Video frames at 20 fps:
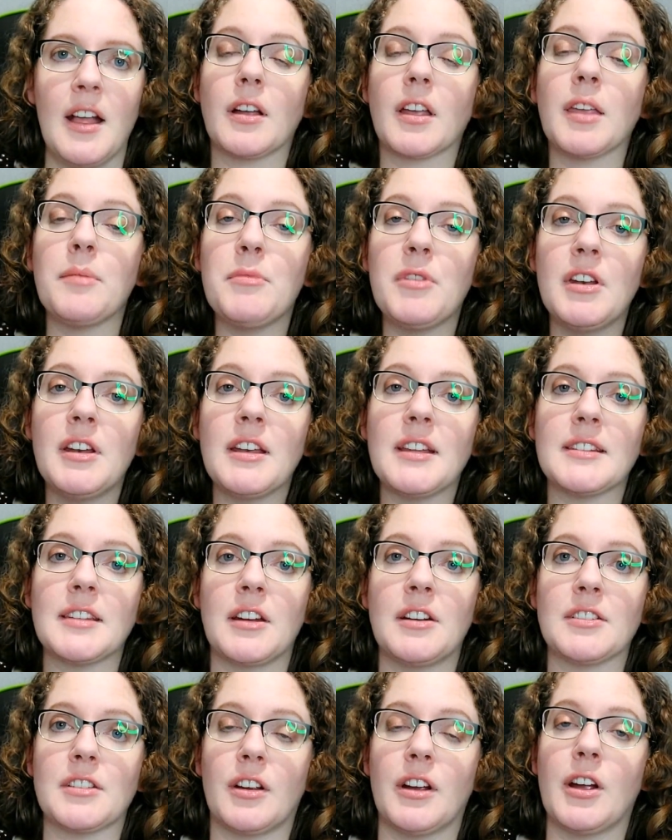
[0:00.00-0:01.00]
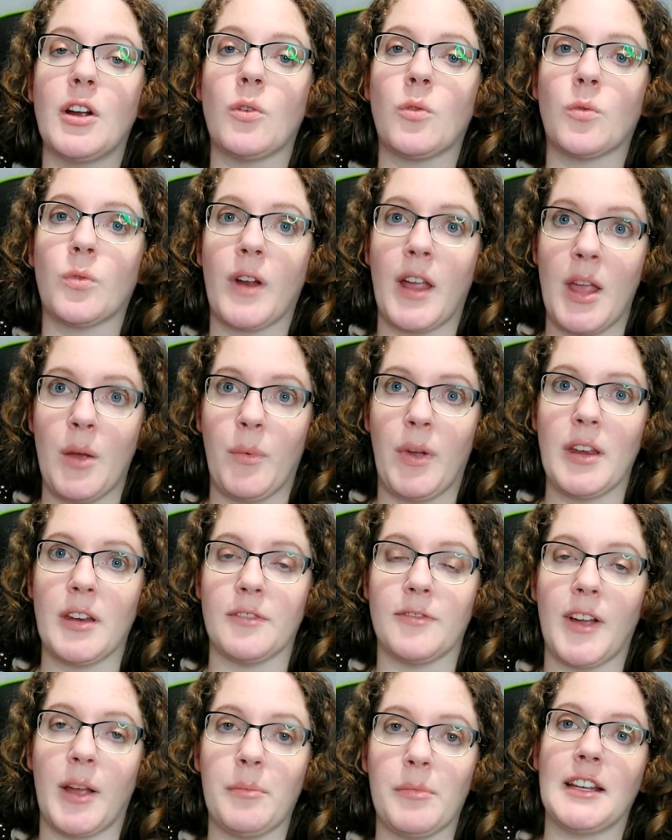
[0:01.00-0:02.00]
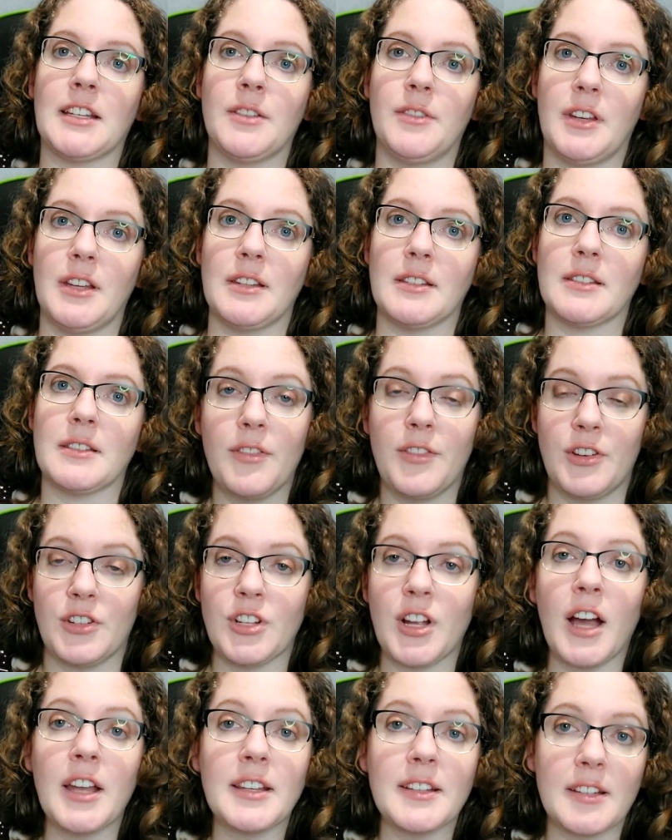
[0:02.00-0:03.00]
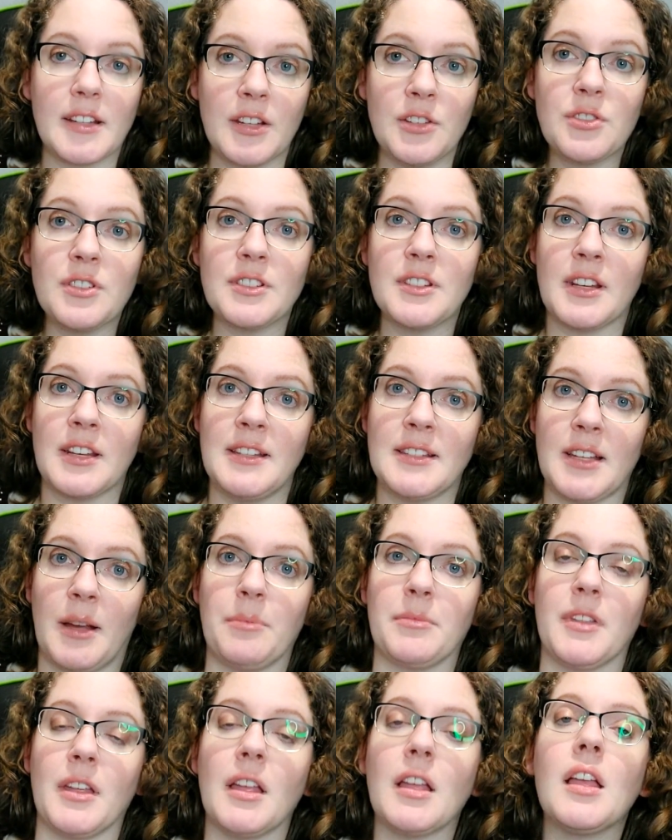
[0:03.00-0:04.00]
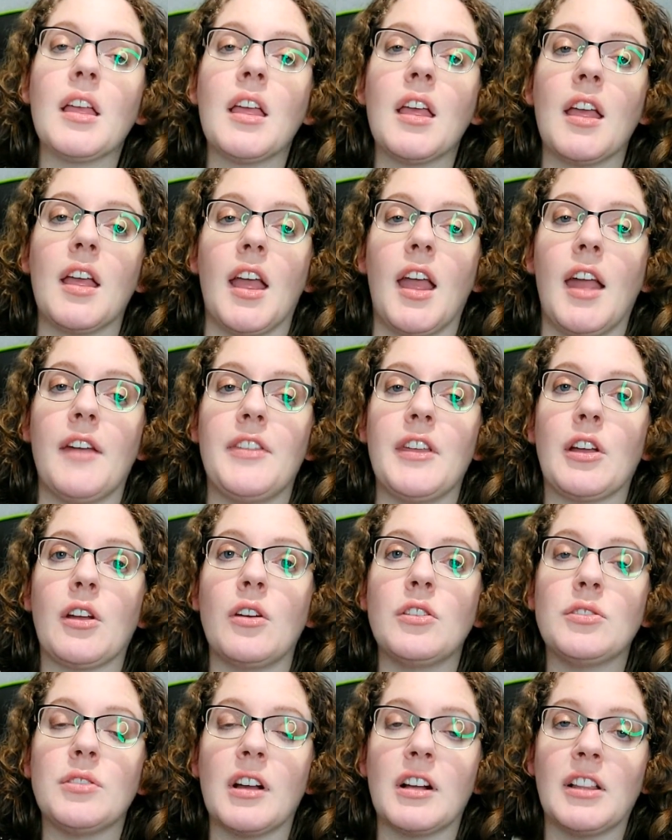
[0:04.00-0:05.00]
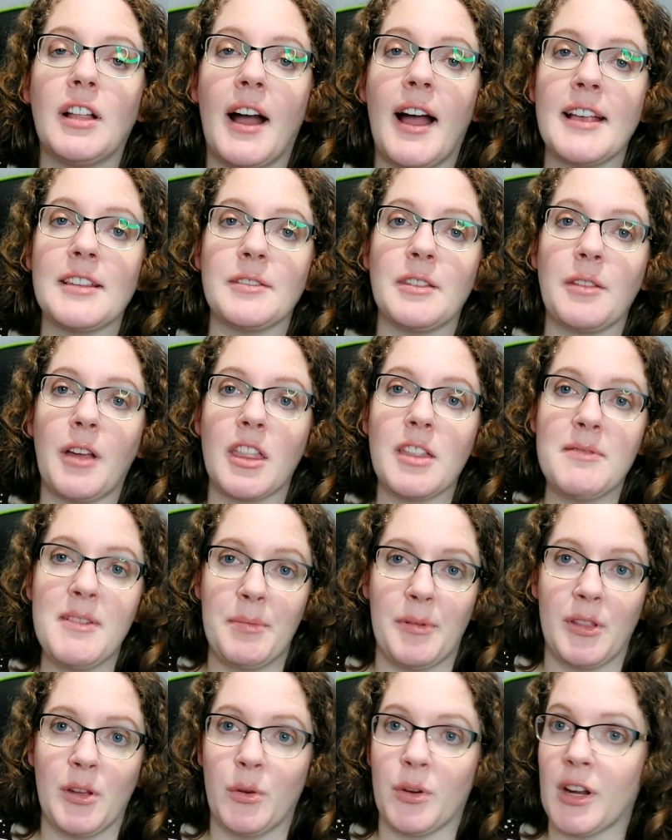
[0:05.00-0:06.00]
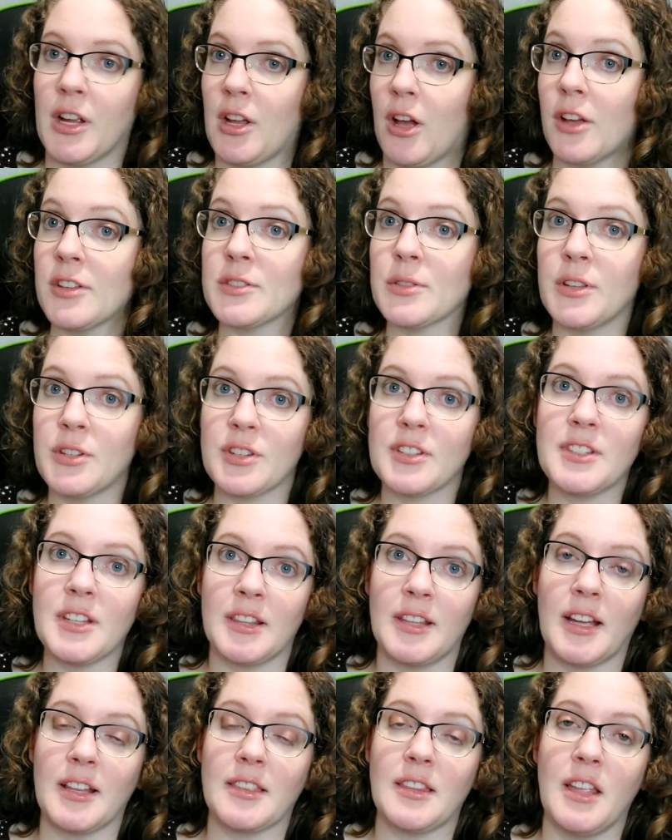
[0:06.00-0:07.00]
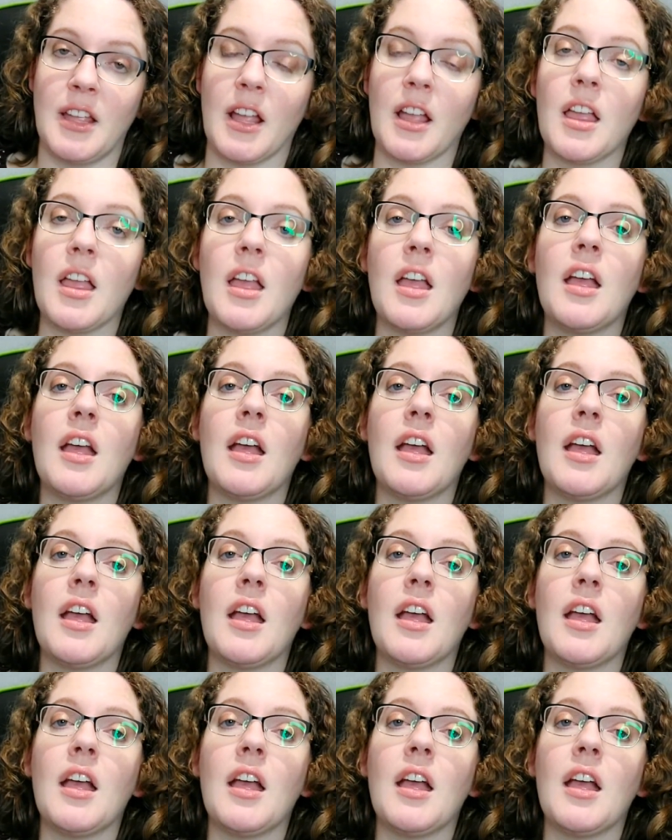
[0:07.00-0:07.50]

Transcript: Community centers are a great way to find activities. If your child is interested in something, if they go to a class with other people who are also interested in that thing,